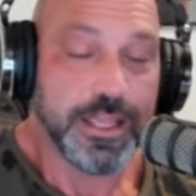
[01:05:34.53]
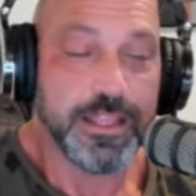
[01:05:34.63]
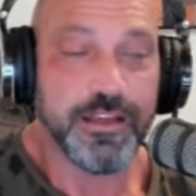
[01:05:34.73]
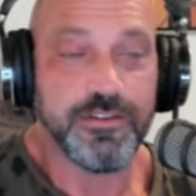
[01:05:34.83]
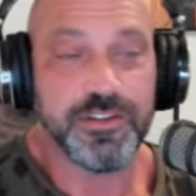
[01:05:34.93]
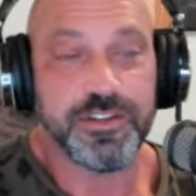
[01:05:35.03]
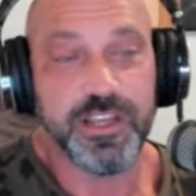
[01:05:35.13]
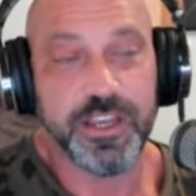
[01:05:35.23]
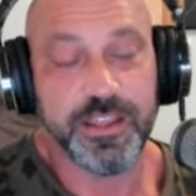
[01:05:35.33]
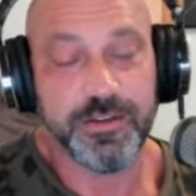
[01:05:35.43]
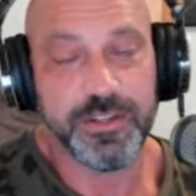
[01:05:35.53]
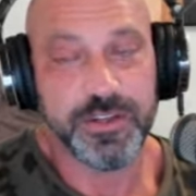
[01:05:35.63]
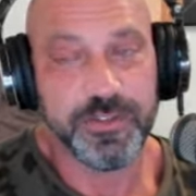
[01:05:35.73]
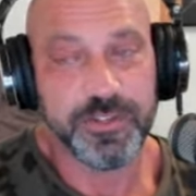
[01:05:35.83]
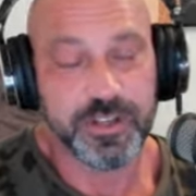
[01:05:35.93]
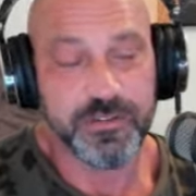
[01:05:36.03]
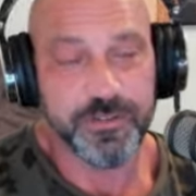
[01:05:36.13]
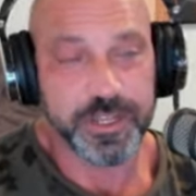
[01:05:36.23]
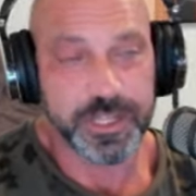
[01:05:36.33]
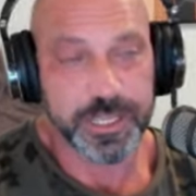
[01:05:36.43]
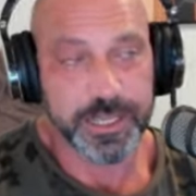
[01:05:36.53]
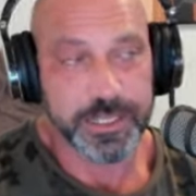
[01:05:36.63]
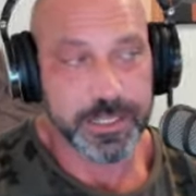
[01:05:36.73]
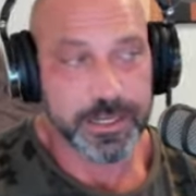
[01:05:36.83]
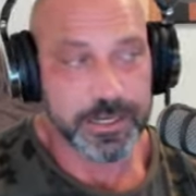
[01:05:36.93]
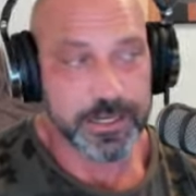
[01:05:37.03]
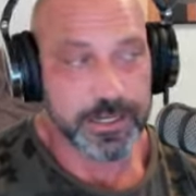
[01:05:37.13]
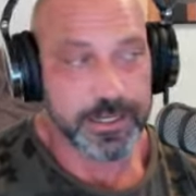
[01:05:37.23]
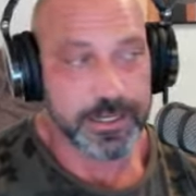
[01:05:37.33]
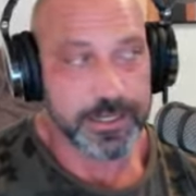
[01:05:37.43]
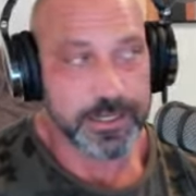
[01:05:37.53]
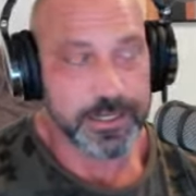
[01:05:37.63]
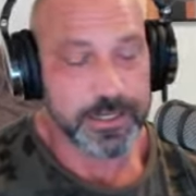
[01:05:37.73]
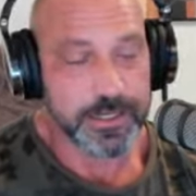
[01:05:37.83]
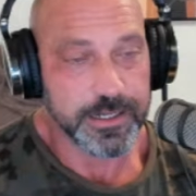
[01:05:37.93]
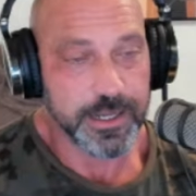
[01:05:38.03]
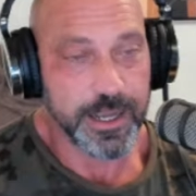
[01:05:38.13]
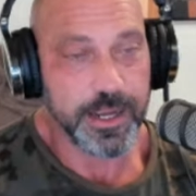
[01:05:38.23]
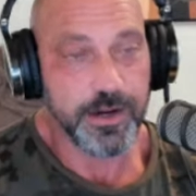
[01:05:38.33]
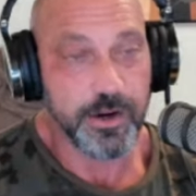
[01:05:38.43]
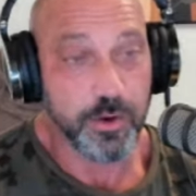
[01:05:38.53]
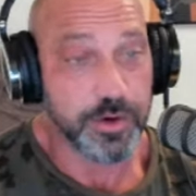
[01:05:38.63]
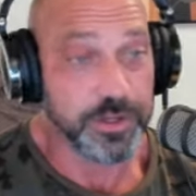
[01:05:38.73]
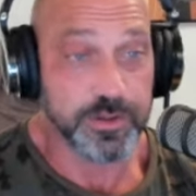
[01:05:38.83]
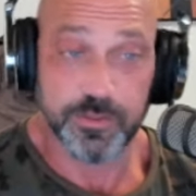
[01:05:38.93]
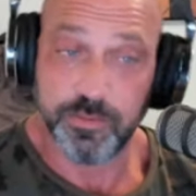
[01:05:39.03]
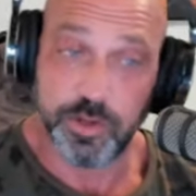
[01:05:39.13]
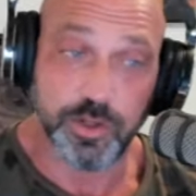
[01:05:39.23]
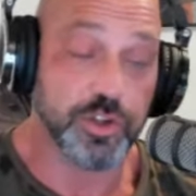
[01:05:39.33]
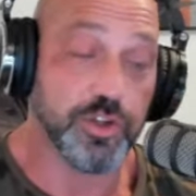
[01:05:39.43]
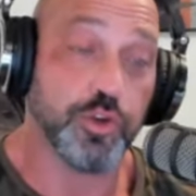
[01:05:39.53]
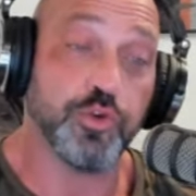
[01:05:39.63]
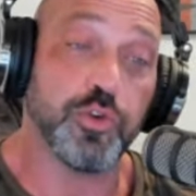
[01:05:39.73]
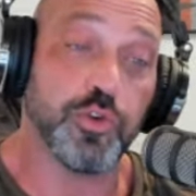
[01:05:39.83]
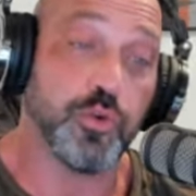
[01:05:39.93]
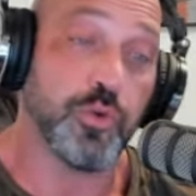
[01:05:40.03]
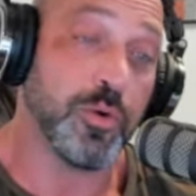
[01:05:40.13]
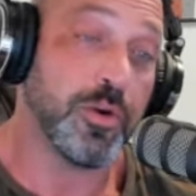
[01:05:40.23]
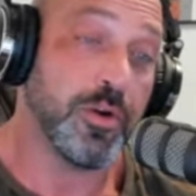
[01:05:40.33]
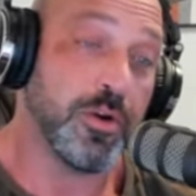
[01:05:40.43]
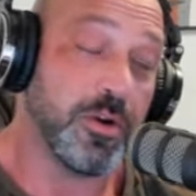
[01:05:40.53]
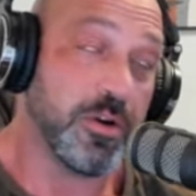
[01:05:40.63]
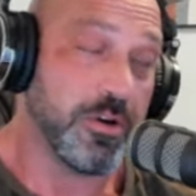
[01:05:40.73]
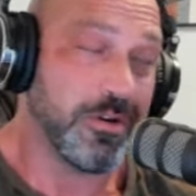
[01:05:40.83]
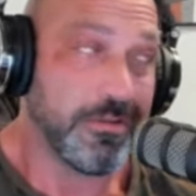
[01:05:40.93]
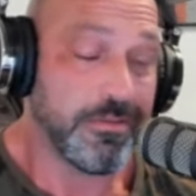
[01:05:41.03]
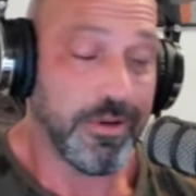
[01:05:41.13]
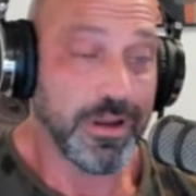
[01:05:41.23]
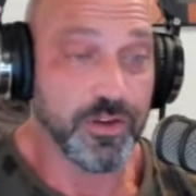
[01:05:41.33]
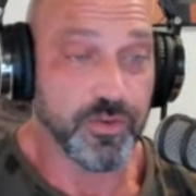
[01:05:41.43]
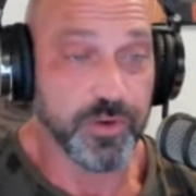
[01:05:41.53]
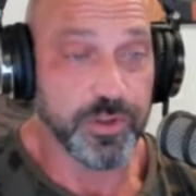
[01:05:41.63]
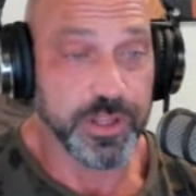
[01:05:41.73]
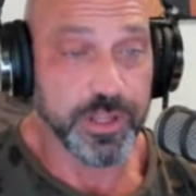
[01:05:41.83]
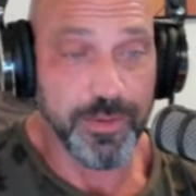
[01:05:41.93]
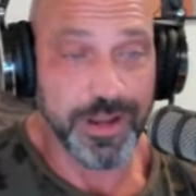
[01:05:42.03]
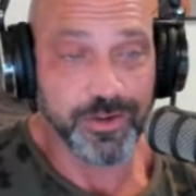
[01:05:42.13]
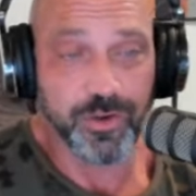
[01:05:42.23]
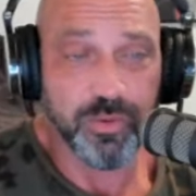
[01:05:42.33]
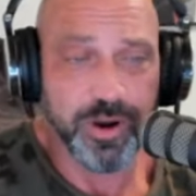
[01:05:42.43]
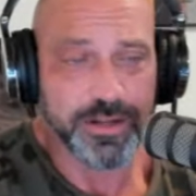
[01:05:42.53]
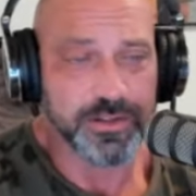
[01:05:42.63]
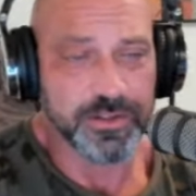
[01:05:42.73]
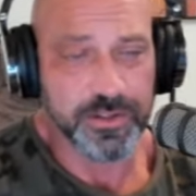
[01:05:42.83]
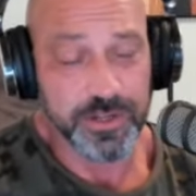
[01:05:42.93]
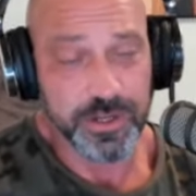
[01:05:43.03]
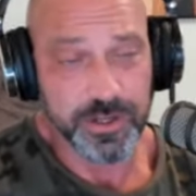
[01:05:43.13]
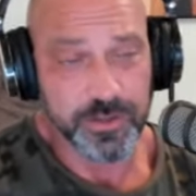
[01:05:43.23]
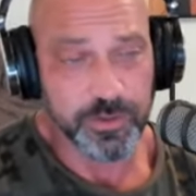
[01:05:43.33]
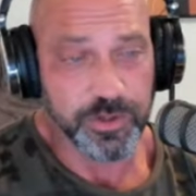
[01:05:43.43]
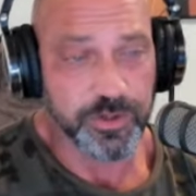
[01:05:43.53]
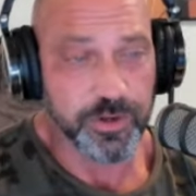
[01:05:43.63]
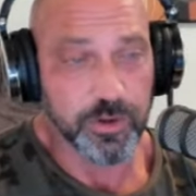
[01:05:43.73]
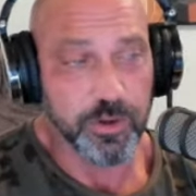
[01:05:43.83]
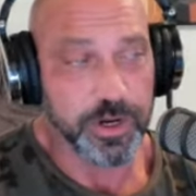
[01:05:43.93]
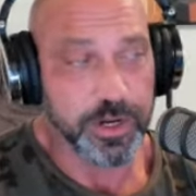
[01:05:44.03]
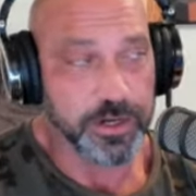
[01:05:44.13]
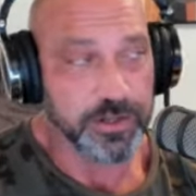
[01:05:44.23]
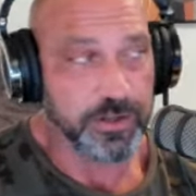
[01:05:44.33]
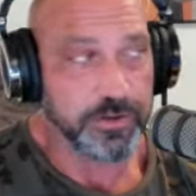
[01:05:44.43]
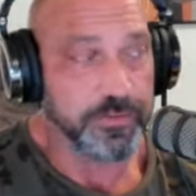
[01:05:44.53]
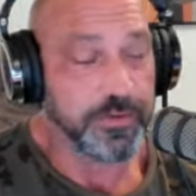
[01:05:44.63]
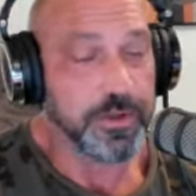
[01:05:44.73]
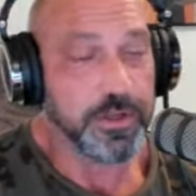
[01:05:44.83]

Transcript: There's even stuff like that that I had noticed due to, I guess, really like magical practices, I guess, when you start looking at yourself.